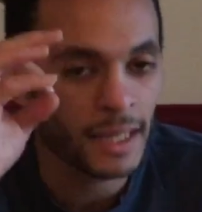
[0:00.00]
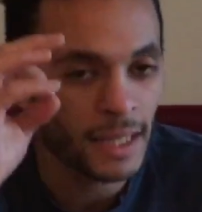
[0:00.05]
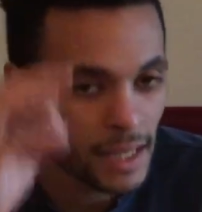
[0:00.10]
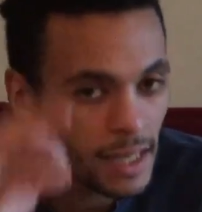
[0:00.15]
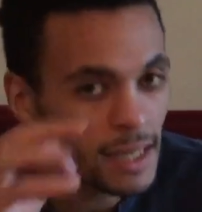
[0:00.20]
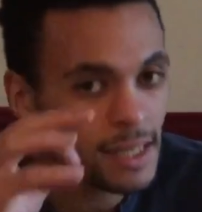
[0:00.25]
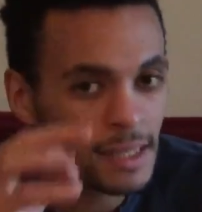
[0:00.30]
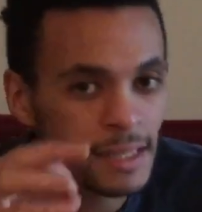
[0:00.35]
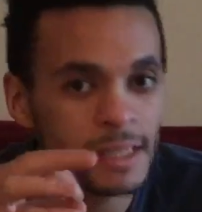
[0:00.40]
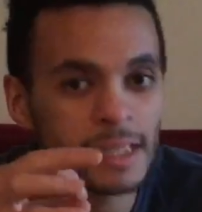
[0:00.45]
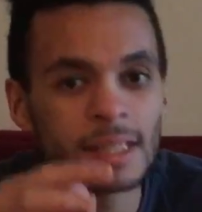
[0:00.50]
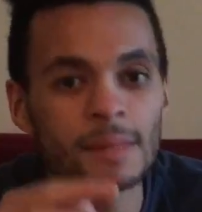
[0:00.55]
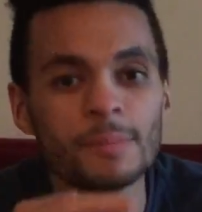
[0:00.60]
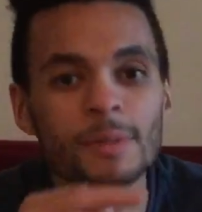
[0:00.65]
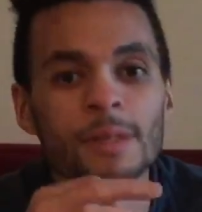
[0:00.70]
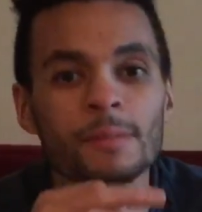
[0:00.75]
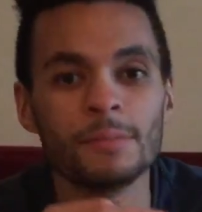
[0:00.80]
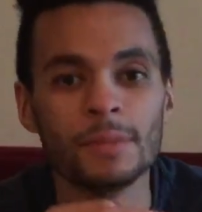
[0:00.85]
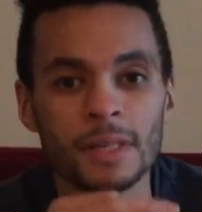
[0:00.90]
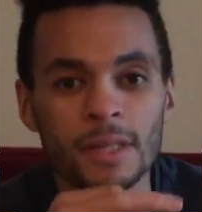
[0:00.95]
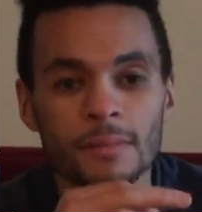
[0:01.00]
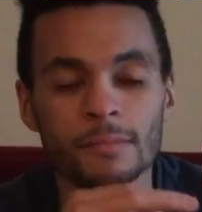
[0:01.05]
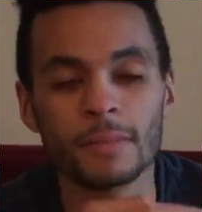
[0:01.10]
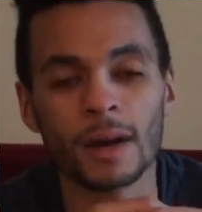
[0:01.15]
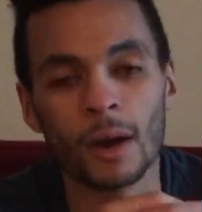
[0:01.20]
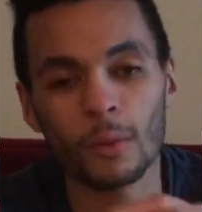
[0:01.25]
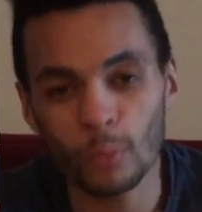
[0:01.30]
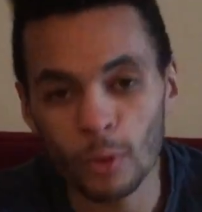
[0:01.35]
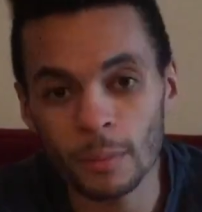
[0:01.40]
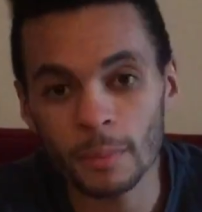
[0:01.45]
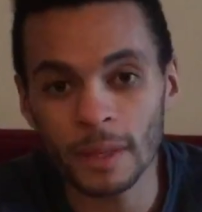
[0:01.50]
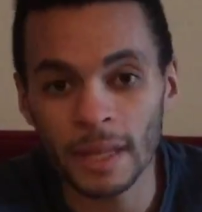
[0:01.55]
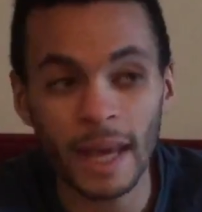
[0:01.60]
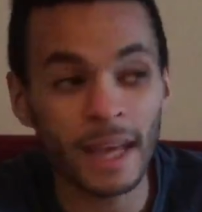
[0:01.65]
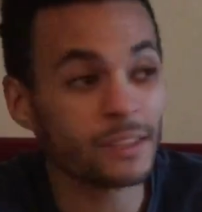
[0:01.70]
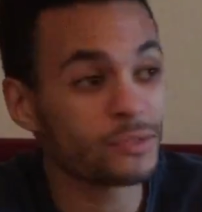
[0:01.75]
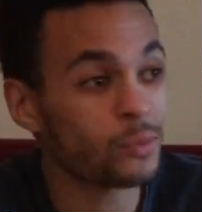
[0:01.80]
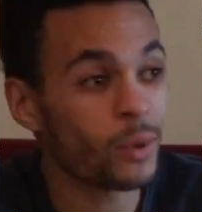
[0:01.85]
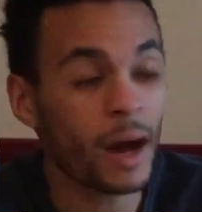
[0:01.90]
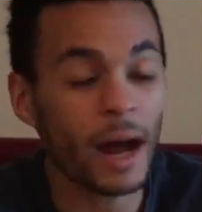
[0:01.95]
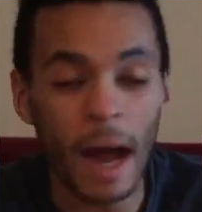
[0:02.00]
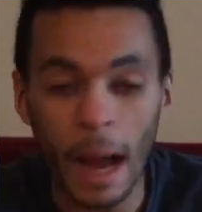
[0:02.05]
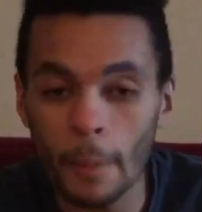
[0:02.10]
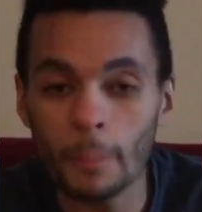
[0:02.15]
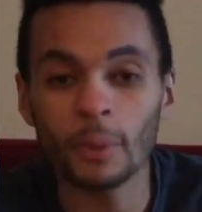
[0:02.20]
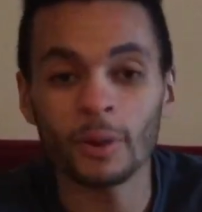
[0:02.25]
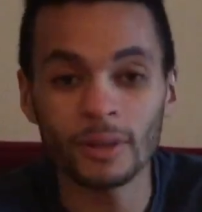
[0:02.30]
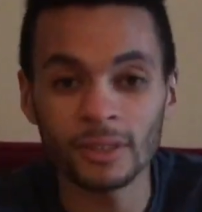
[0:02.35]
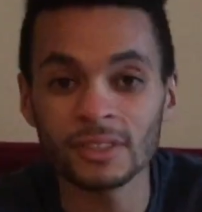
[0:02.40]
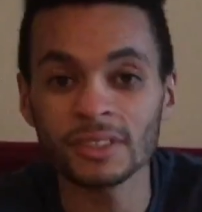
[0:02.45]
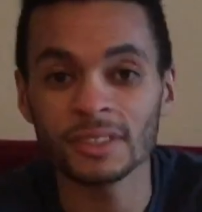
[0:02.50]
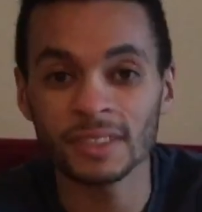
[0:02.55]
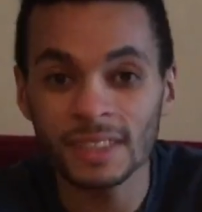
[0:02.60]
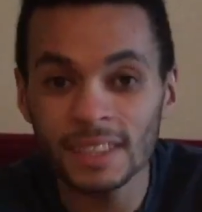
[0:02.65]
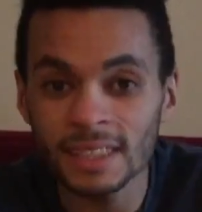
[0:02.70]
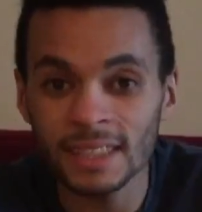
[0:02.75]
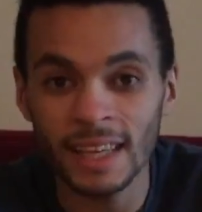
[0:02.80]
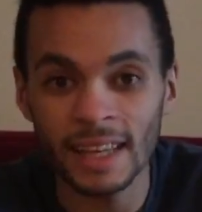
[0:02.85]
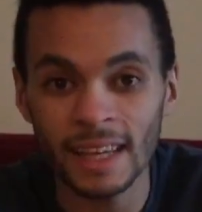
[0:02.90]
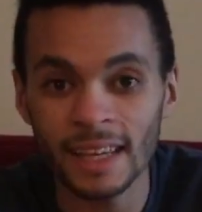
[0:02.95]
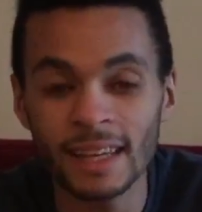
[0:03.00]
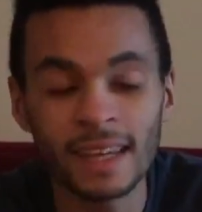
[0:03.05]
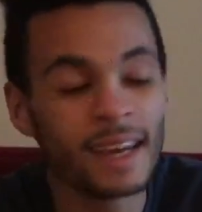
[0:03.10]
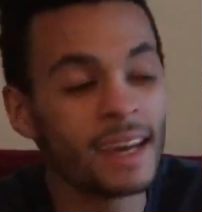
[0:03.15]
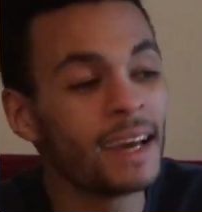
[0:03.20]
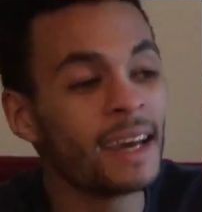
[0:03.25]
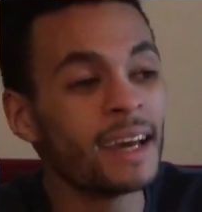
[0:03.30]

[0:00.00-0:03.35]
easily be beaten by women. That's why I personally say,